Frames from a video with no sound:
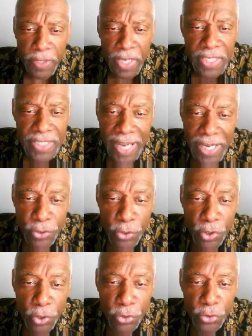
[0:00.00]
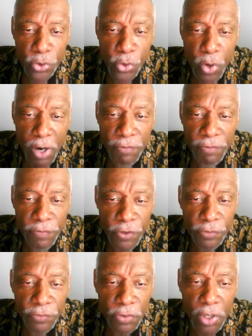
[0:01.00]
say to those who are
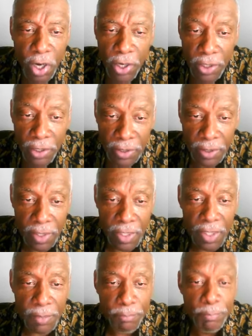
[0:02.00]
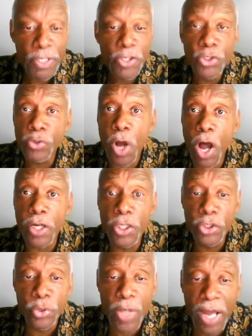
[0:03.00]
fearful hearted, be strong
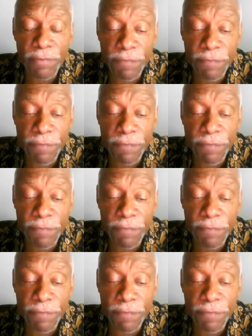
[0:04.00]
and do not